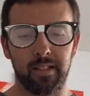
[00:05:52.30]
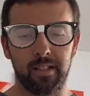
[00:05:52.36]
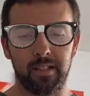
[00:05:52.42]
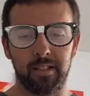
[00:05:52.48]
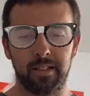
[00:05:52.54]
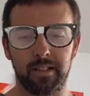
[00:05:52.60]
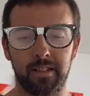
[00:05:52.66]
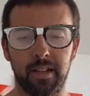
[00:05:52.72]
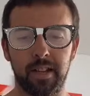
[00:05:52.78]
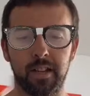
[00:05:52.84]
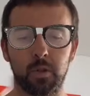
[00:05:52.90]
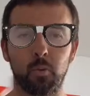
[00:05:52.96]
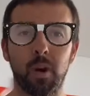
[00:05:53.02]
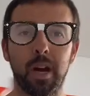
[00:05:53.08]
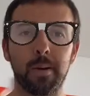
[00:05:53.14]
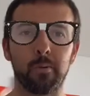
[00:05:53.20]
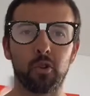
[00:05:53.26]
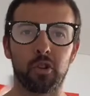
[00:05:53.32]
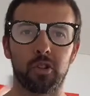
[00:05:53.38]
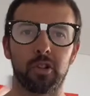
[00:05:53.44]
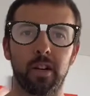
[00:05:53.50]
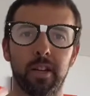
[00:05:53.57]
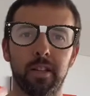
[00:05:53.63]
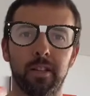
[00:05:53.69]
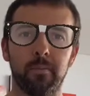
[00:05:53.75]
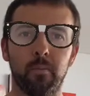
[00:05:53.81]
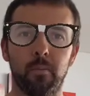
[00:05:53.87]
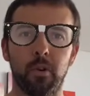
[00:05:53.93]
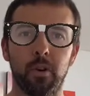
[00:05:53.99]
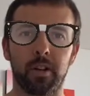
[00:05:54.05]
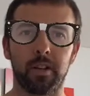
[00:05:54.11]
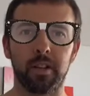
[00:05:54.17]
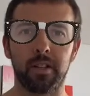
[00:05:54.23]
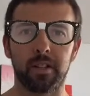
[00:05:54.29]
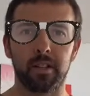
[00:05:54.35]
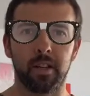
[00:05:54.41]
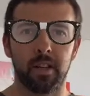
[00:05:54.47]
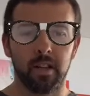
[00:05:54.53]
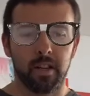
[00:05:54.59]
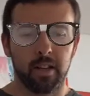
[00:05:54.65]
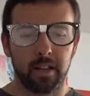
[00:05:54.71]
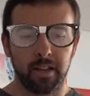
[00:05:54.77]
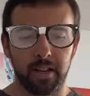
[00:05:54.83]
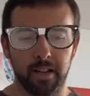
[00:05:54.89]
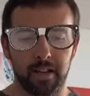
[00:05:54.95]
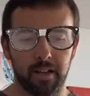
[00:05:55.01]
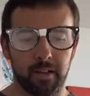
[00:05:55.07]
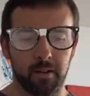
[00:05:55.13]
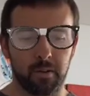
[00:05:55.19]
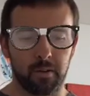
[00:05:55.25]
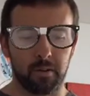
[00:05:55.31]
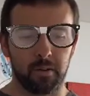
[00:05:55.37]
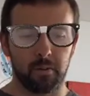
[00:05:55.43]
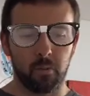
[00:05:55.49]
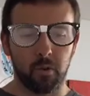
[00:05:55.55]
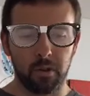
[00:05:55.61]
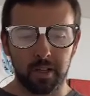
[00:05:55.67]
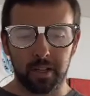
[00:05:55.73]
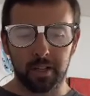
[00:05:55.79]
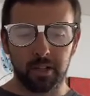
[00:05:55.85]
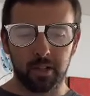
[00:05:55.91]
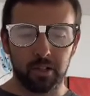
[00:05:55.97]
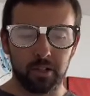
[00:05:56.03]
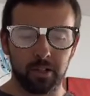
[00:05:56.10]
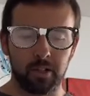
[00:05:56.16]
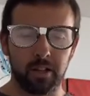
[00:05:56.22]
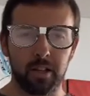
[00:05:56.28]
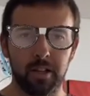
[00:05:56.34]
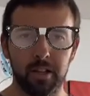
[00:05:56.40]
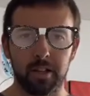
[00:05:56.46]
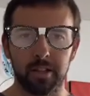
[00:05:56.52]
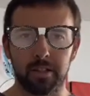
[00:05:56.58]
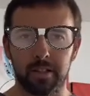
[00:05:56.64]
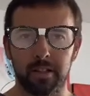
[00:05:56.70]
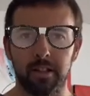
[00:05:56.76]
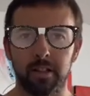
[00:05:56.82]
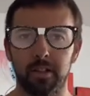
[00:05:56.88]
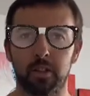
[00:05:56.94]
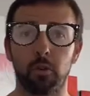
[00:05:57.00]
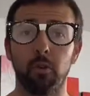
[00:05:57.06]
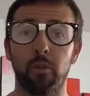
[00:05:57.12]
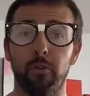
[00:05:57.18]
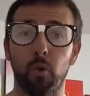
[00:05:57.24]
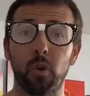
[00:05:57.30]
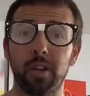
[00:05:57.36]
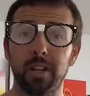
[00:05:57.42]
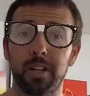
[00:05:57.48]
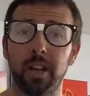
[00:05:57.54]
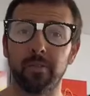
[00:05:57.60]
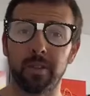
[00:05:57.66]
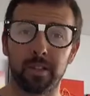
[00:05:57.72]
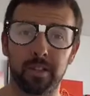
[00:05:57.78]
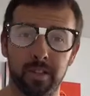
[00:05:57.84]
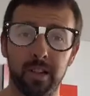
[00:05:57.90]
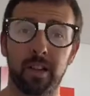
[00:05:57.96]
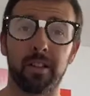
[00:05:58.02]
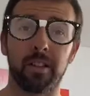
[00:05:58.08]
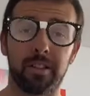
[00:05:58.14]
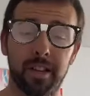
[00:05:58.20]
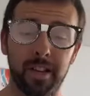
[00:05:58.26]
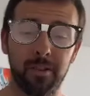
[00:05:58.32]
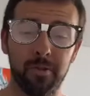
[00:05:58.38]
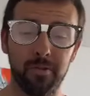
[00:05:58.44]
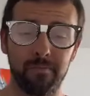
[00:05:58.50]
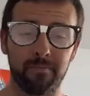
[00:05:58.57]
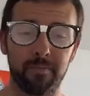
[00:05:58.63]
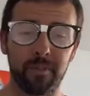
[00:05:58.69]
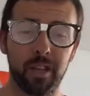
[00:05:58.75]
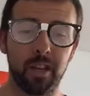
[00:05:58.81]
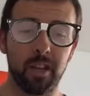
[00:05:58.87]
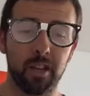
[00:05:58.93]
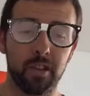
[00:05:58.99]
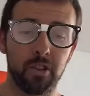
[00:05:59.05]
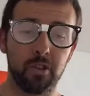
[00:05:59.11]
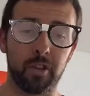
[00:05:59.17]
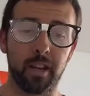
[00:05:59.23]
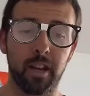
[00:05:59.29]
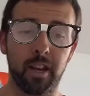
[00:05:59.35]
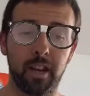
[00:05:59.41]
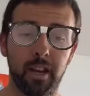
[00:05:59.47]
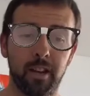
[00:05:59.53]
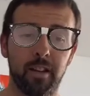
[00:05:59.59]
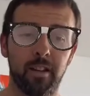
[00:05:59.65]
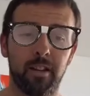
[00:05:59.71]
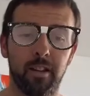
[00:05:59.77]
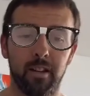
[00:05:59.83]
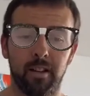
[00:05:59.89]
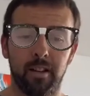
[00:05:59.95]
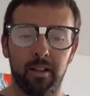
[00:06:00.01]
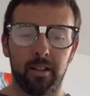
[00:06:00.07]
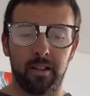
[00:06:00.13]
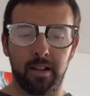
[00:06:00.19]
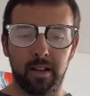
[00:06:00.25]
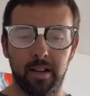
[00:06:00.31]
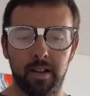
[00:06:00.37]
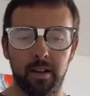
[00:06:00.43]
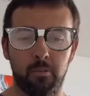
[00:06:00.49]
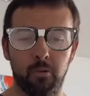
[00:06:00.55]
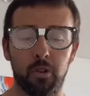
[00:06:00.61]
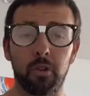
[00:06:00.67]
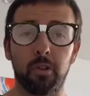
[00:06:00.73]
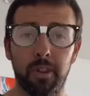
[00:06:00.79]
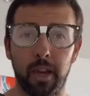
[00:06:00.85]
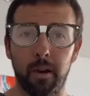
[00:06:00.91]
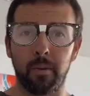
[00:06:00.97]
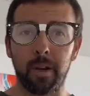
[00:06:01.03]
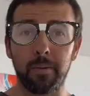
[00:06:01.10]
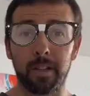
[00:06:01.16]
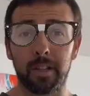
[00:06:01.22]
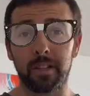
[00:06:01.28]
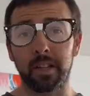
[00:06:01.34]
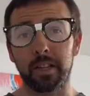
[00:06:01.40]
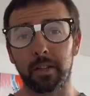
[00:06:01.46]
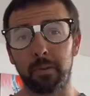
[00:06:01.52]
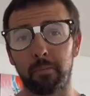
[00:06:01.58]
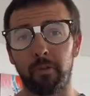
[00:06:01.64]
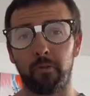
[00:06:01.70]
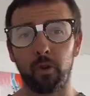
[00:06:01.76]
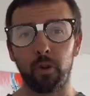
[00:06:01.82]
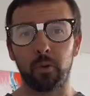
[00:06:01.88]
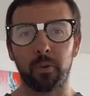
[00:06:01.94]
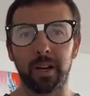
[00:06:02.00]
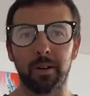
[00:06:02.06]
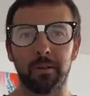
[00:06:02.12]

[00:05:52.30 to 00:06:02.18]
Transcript: Sounds way more exciting than what it is. Now, what you can do is, to avoid having to suck the tail, you can, we'll do it that way because that's the preferred way.